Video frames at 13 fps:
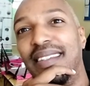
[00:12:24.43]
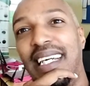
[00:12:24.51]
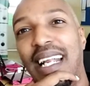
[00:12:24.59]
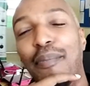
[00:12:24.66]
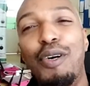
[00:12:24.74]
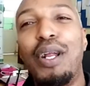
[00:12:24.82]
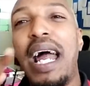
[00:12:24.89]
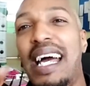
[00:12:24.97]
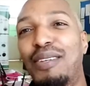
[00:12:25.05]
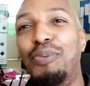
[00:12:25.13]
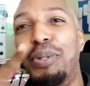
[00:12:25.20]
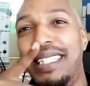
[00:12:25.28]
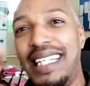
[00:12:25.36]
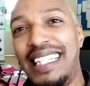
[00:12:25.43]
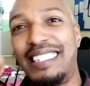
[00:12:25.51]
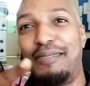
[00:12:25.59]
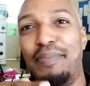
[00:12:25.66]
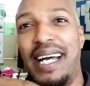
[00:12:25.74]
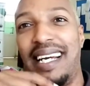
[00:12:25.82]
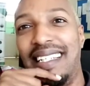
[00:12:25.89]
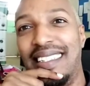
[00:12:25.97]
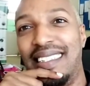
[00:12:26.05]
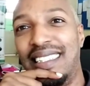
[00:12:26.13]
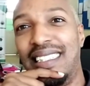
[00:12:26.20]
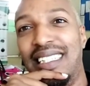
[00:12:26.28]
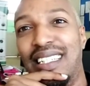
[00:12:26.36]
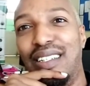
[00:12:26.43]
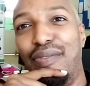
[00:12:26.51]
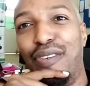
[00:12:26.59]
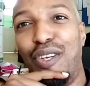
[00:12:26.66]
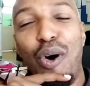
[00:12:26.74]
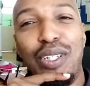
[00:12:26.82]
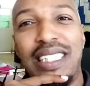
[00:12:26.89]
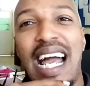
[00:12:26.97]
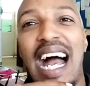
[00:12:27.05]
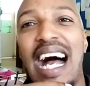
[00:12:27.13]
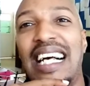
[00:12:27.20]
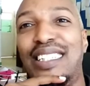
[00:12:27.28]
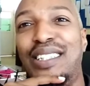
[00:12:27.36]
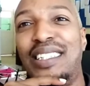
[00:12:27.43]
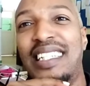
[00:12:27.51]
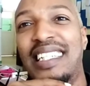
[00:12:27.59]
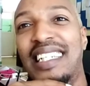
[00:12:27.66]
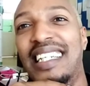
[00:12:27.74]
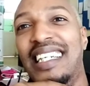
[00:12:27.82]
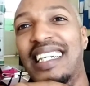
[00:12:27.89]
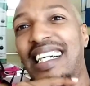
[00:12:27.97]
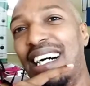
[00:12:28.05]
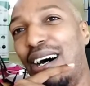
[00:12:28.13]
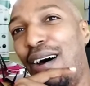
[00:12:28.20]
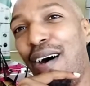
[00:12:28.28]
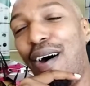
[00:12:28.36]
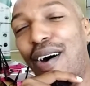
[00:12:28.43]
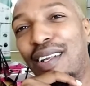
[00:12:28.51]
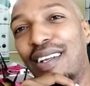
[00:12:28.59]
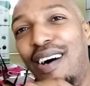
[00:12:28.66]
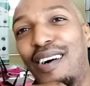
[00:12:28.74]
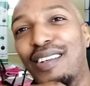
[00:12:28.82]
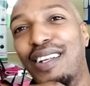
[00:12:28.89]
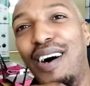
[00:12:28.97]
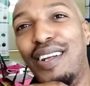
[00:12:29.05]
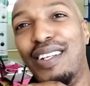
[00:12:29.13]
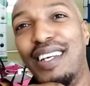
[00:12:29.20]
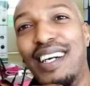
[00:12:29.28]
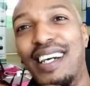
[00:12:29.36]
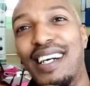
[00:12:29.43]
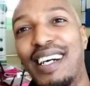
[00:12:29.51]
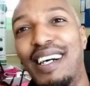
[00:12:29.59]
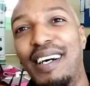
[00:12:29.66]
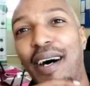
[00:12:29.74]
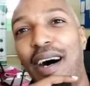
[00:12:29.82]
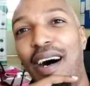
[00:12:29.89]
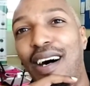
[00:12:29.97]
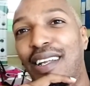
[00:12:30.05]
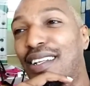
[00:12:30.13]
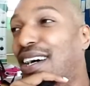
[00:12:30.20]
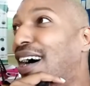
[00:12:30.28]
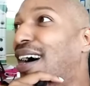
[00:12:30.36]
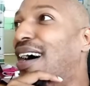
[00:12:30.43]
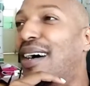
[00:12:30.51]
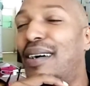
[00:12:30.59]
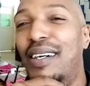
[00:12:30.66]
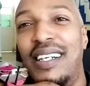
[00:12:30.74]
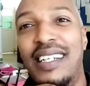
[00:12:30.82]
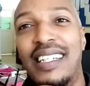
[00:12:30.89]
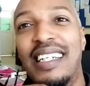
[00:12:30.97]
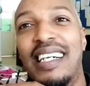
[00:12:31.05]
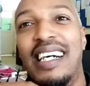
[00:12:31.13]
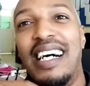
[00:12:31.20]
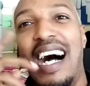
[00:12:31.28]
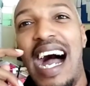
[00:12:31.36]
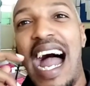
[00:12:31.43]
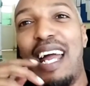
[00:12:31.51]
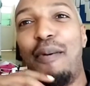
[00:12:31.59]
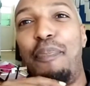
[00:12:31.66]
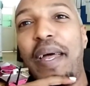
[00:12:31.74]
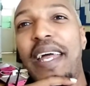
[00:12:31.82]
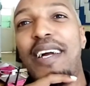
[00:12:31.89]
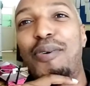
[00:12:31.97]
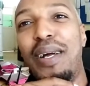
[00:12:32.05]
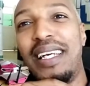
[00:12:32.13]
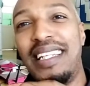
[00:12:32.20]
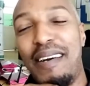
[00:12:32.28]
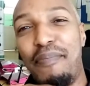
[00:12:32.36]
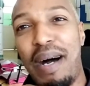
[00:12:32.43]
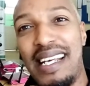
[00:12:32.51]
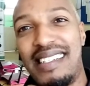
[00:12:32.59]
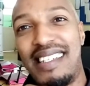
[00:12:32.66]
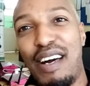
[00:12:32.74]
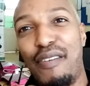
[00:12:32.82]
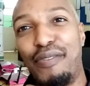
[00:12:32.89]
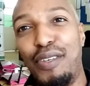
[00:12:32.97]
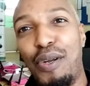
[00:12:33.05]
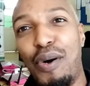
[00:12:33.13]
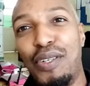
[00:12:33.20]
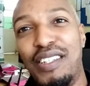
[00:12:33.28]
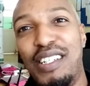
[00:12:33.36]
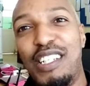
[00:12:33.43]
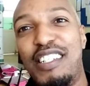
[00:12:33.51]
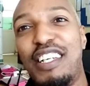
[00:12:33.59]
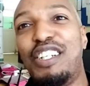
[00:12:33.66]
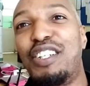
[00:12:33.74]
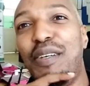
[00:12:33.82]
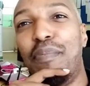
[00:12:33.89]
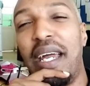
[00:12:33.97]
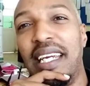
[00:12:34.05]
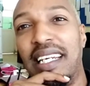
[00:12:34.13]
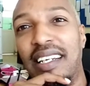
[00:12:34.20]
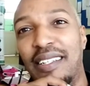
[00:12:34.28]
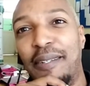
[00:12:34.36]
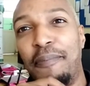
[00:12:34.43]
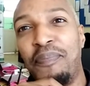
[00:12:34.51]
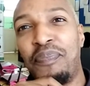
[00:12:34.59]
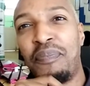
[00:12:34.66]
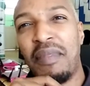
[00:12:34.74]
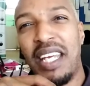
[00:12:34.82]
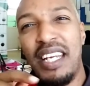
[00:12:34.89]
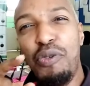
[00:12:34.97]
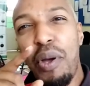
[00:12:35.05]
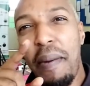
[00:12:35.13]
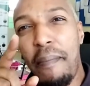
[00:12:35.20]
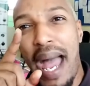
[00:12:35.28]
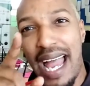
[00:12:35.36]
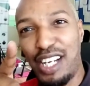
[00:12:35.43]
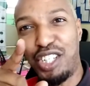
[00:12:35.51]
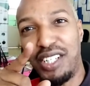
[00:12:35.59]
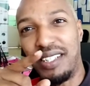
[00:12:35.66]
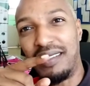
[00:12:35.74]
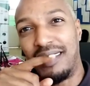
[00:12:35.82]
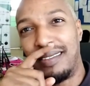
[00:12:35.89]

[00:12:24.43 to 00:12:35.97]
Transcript: And I'm gonna end with this, man. For those guys on the higher pay grade than myself, you know, the decision maker. Can you imagine